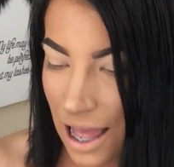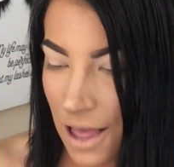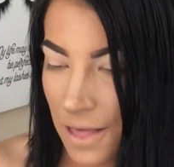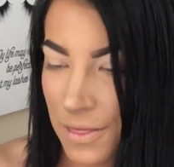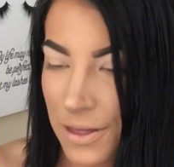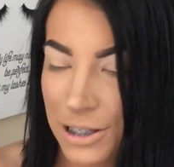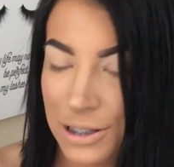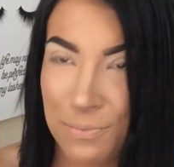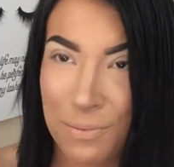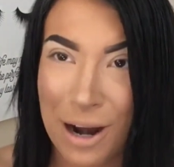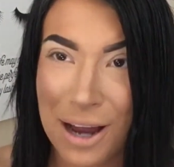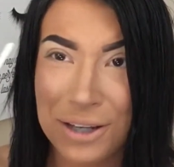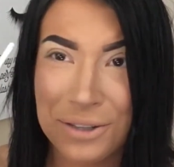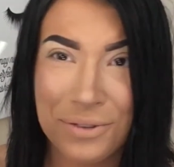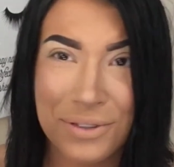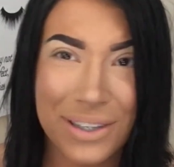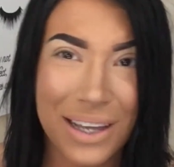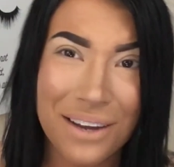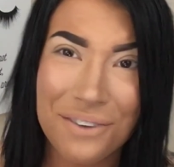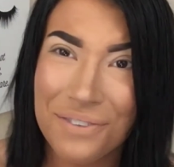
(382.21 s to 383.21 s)
This brush
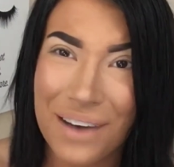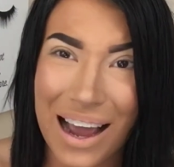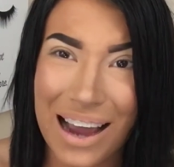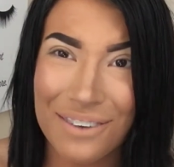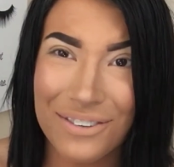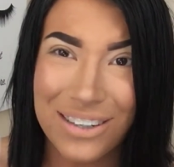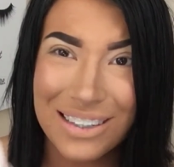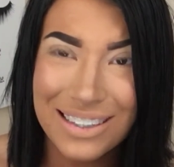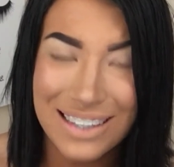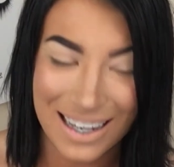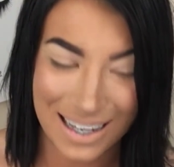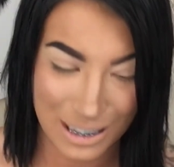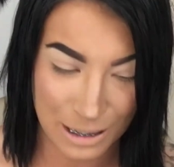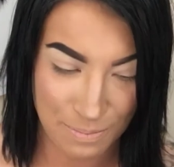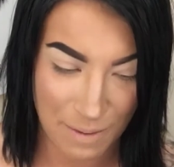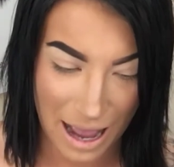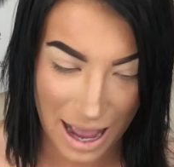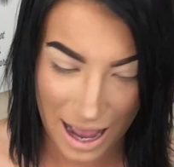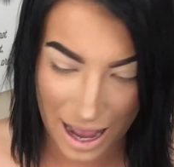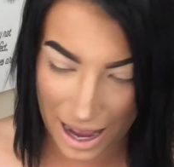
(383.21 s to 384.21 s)
was like $5 or
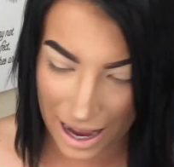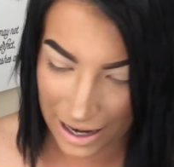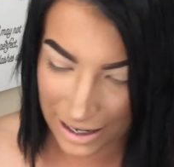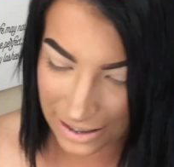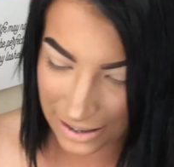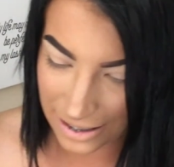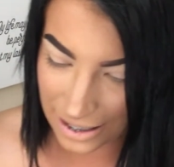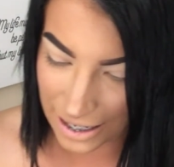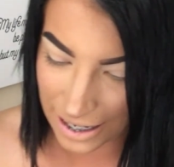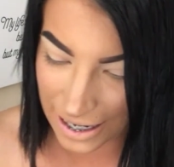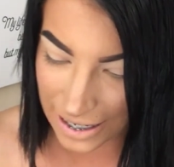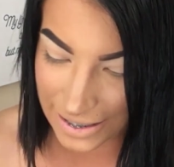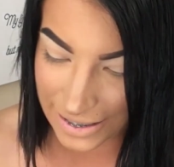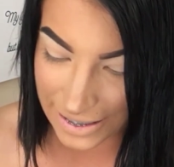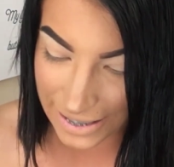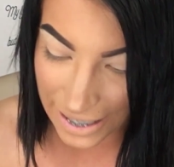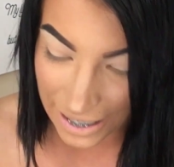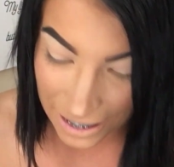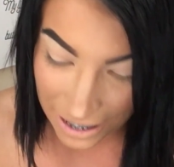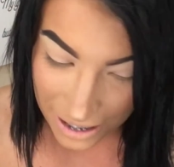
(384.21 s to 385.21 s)
$6. The
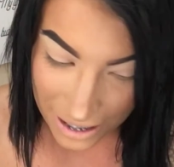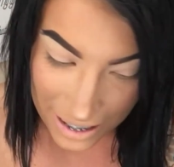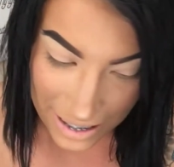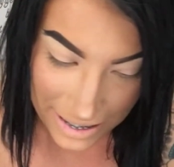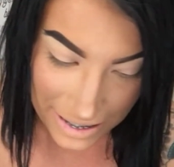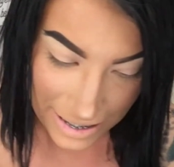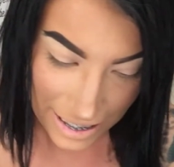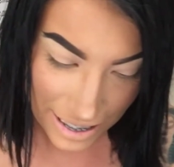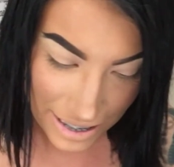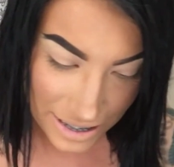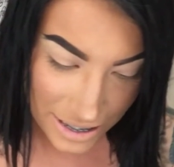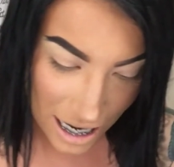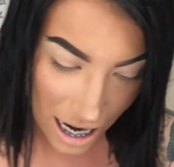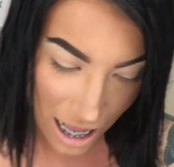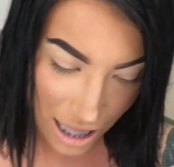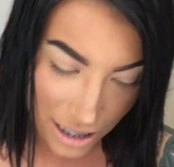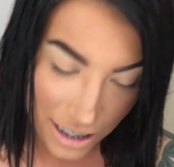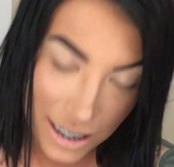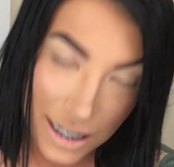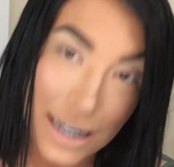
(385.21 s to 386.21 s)
concealer is
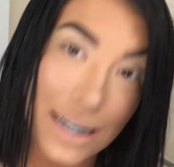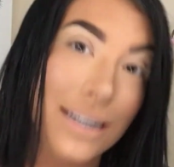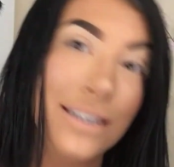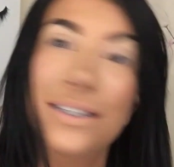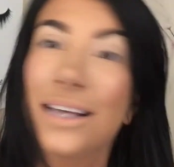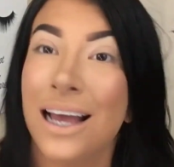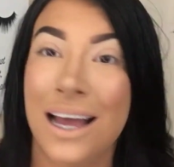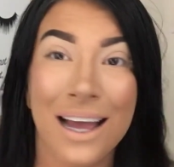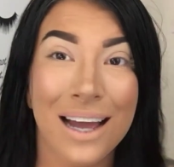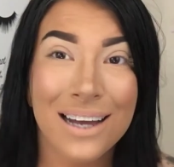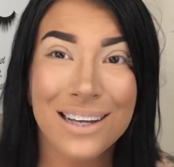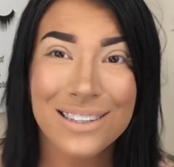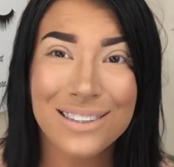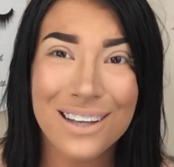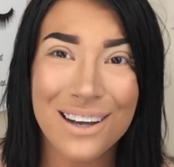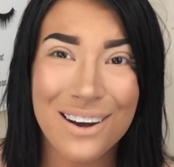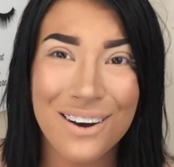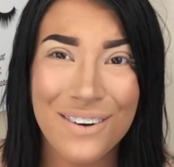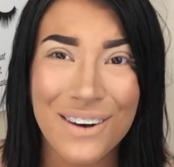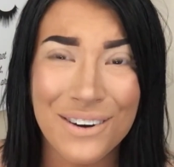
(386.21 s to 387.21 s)
$6.
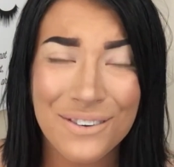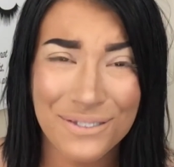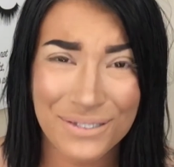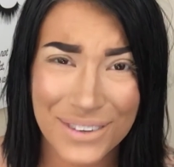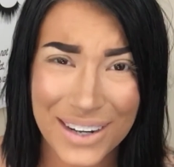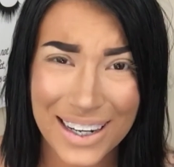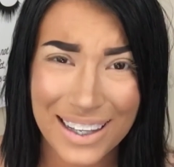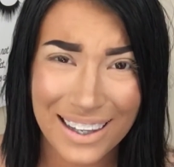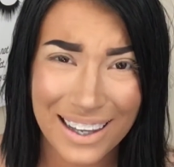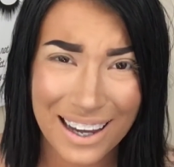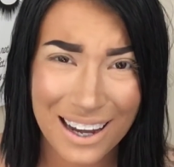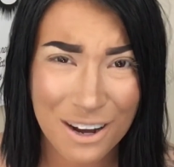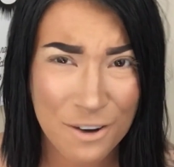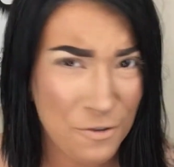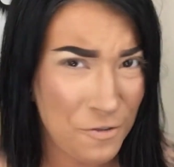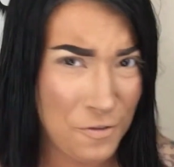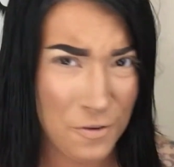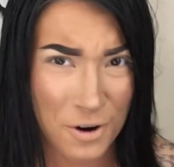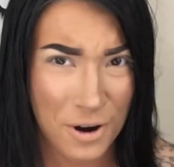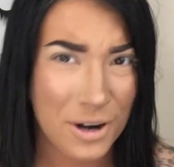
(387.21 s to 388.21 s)
So really
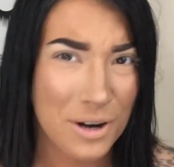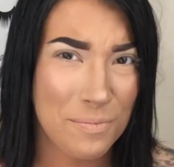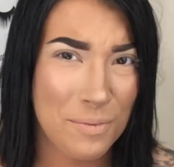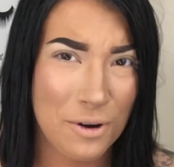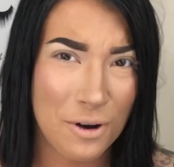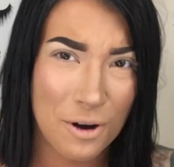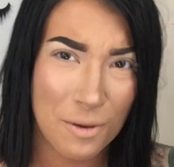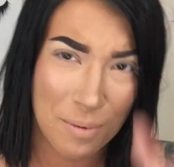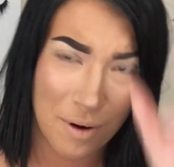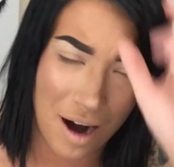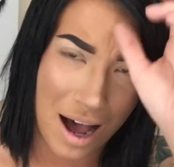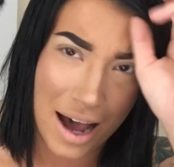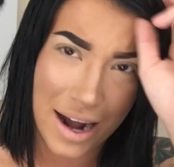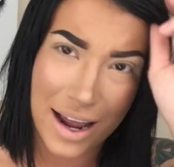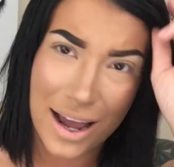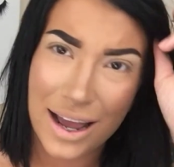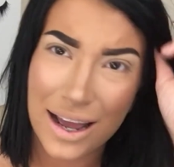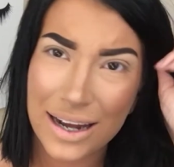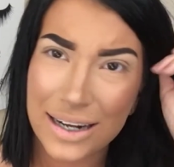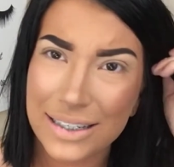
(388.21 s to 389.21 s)
affordable
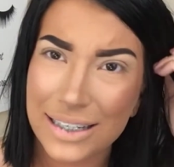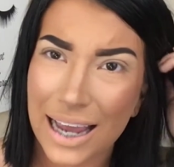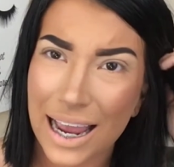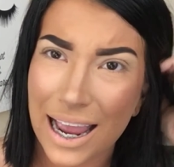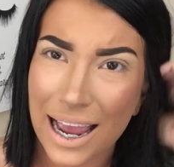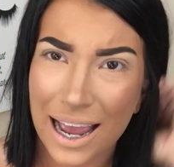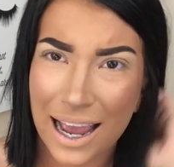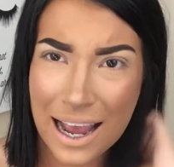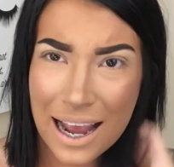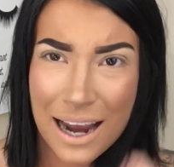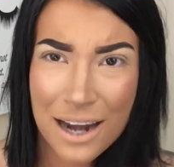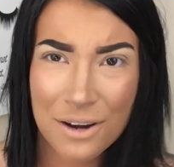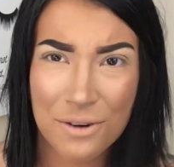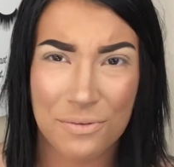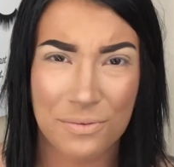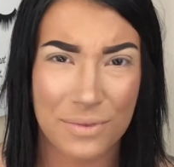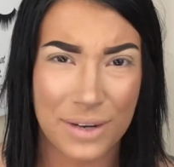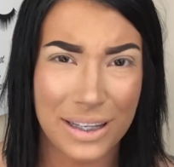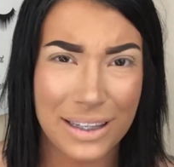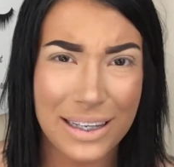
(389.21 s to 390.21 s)
product and
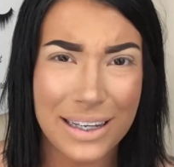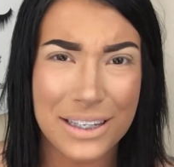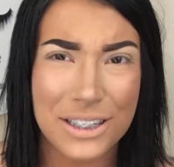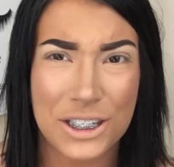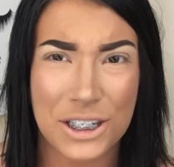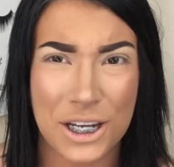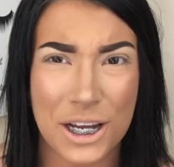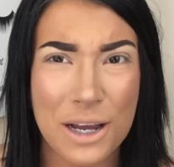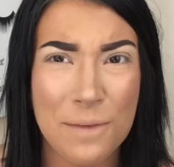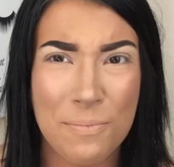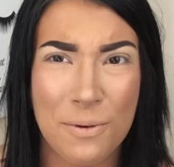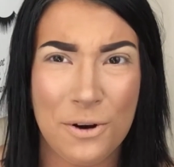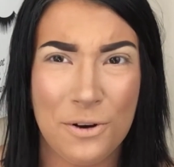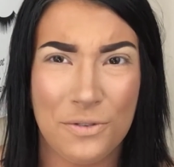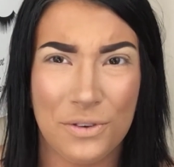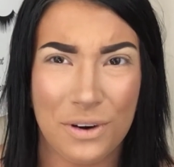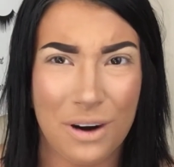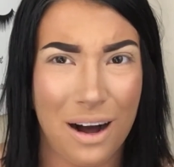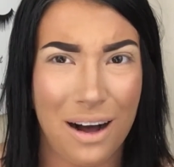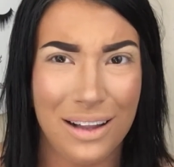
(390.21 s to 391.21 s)
really cheap
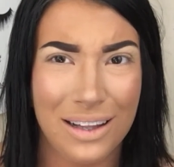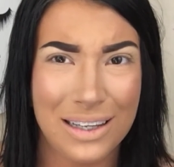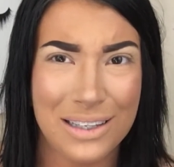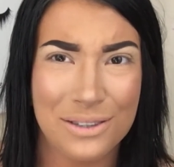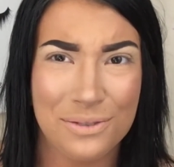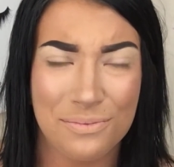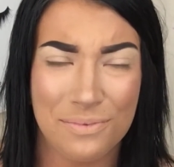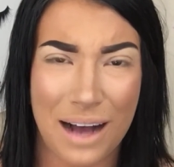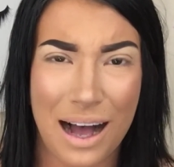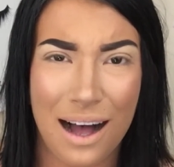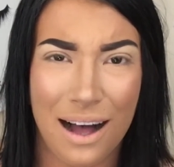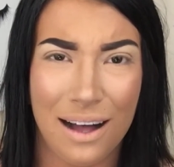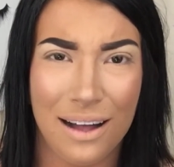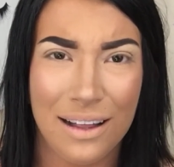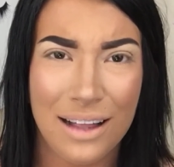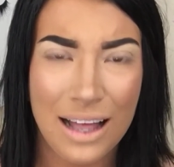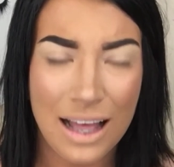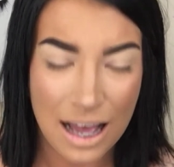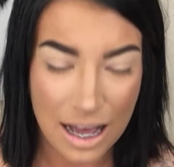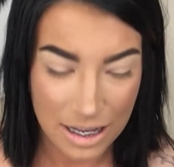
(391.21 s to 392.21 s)
overall as
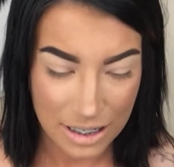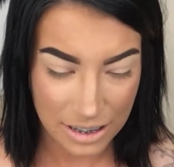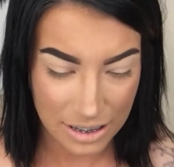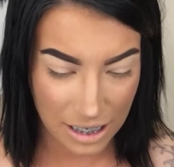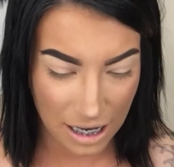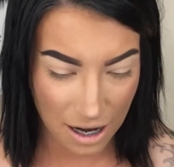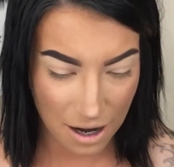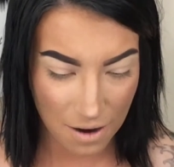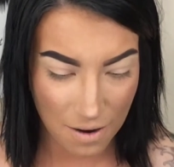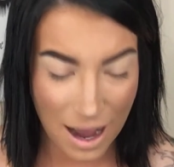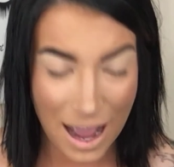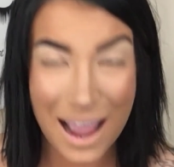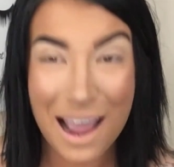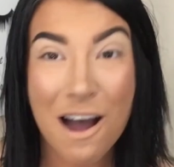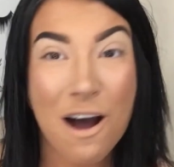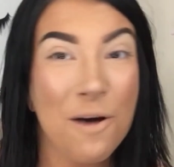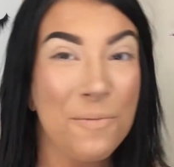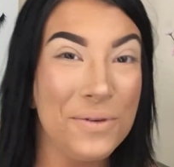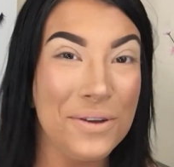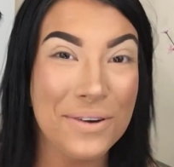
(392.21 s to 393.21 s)
well. So I
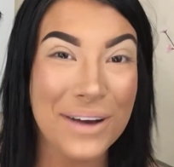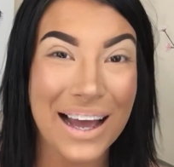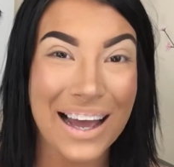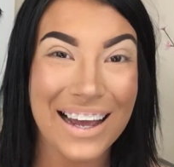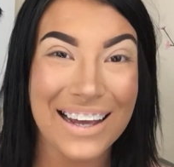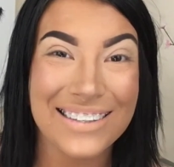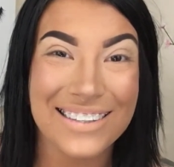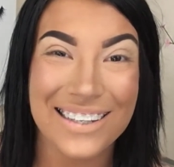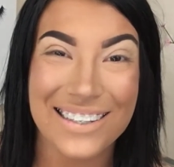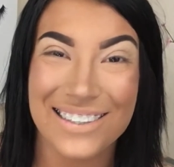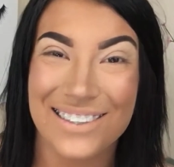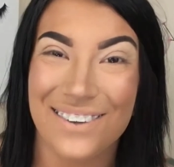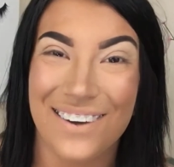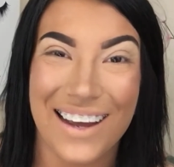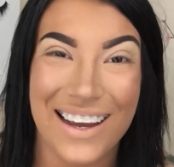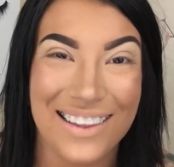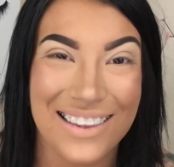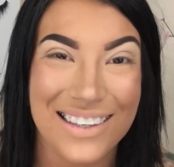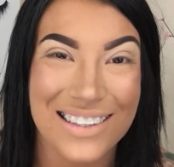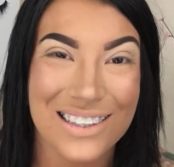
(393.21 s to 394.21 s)
hope you guys
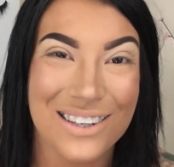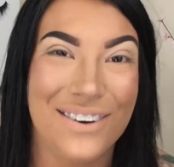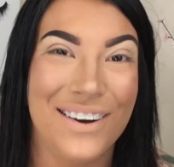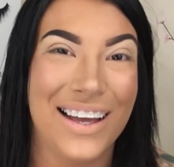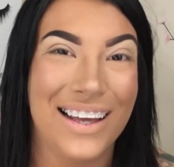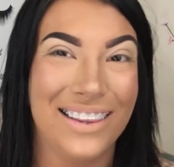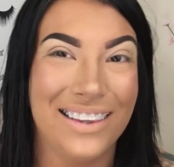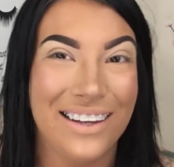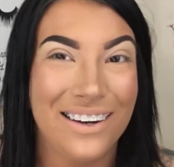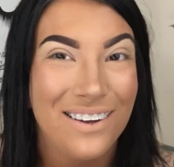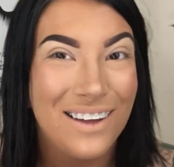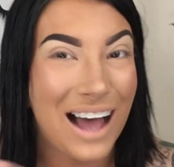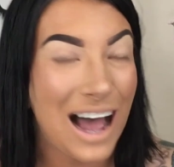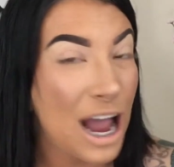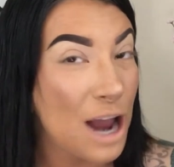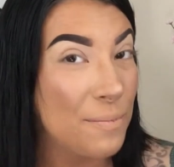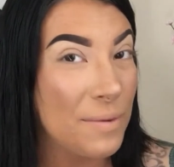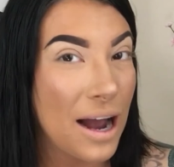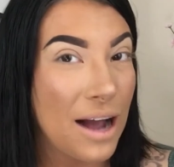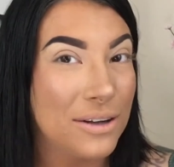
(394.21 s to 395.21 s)
enjoyed this quick little
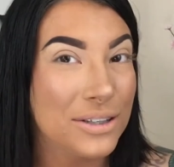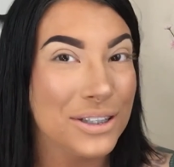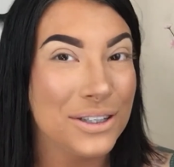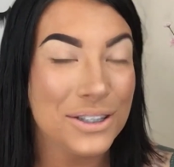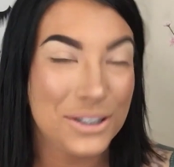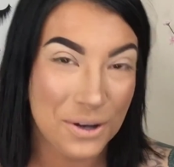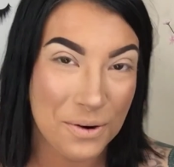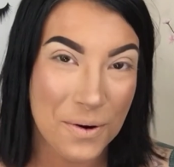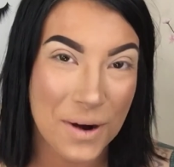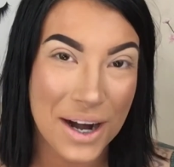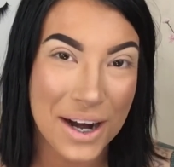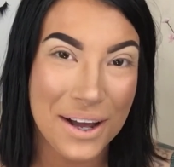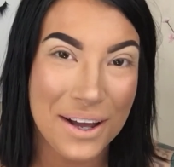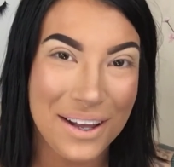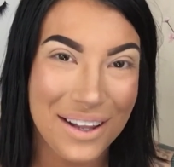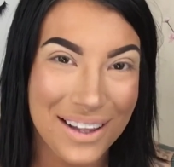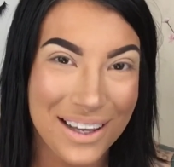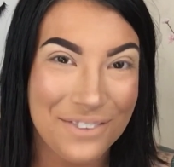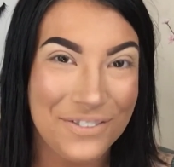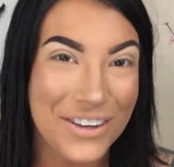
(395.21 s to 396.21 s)
eyebrow
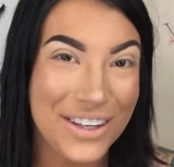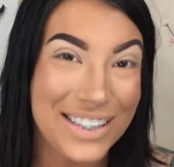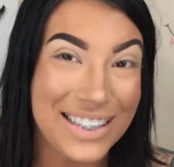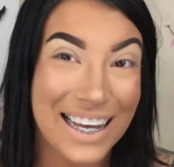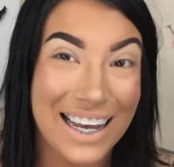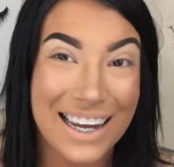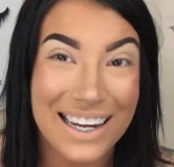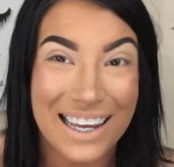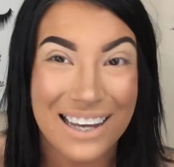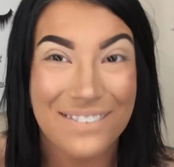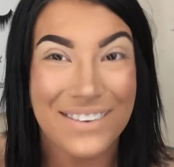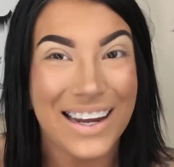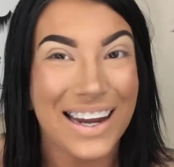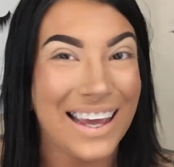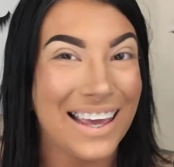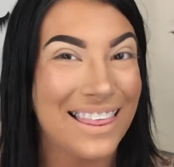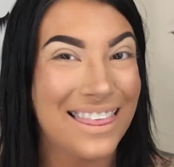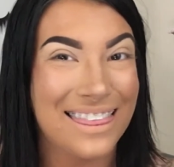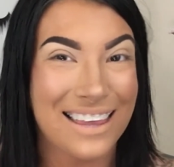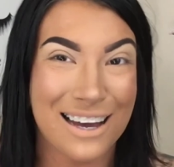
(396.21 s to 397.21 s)
tutorial. If you did, give it
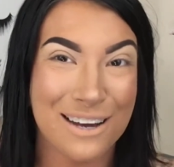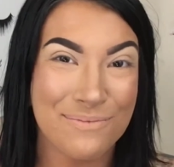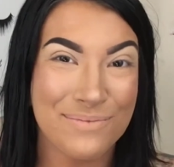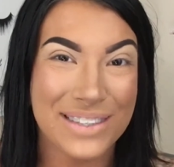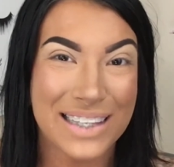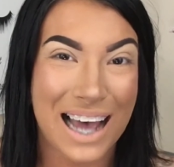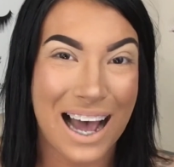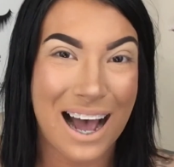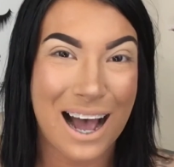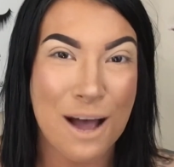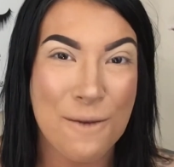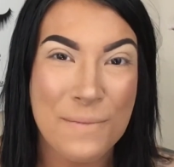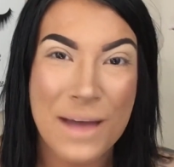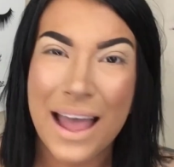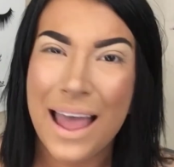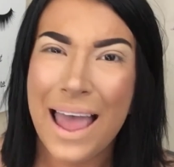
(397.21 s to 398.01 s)
a thumbs up.